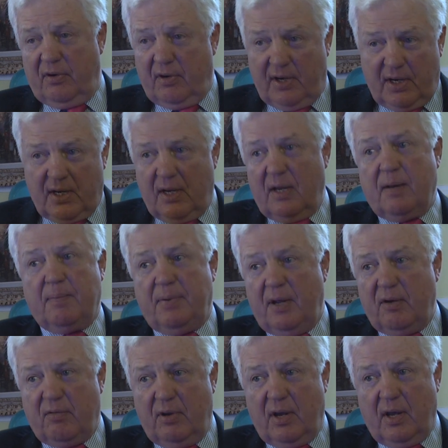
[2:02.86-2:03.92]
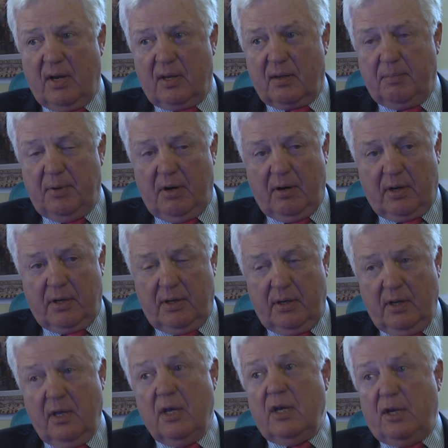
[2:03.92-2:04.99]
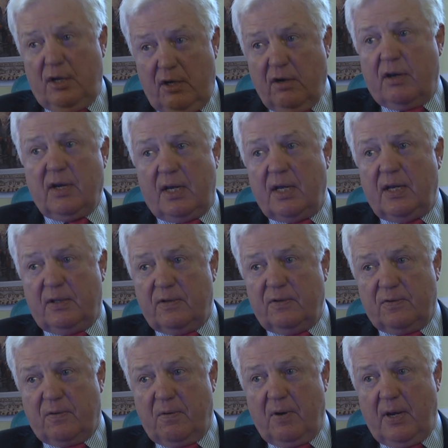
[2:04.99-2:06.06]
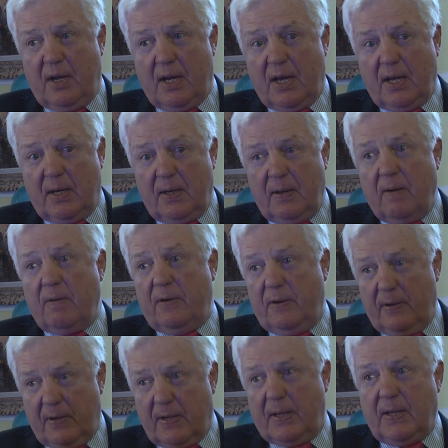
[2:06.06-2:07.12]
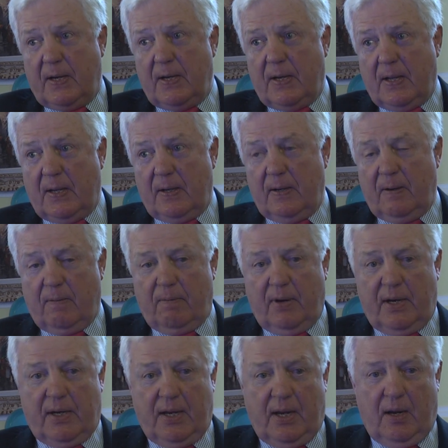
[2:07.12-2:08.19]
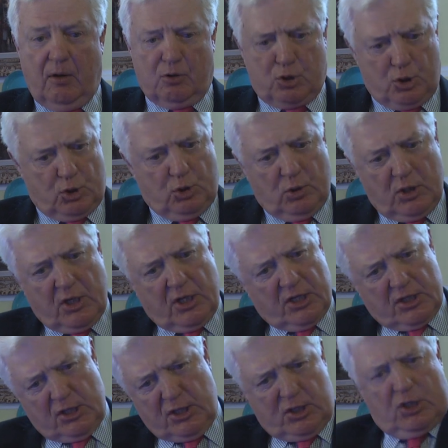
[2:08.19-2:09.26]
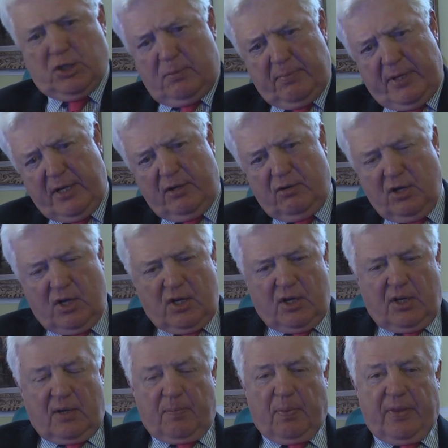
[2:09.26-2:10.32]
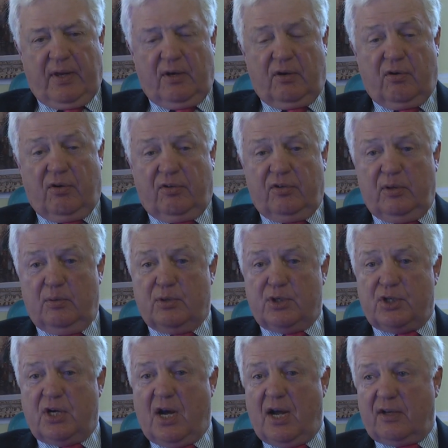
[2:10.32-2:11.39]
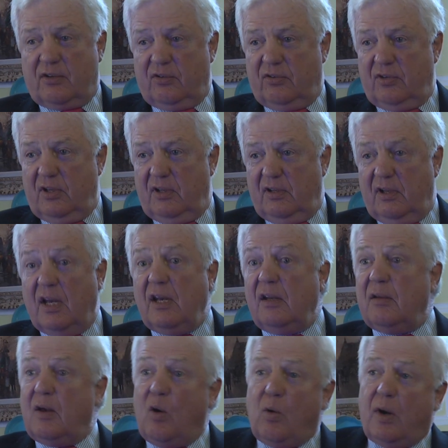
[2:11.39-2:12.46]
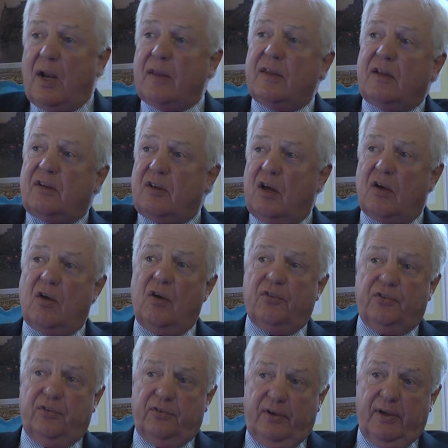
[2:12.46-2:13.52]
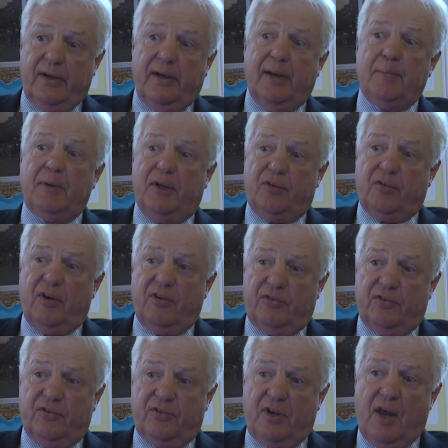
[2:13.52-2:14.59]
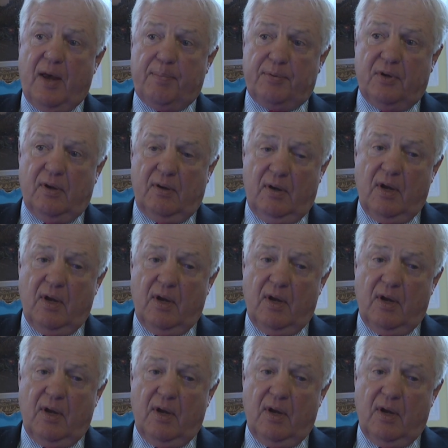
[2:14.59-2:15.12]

you're any kind of patriotic American, you're going to get this train out of here, and you're going to get it out of here right now." So this little man, and of course he was shocked to see and I think Tuck also said, "And anybody that tries to stop you,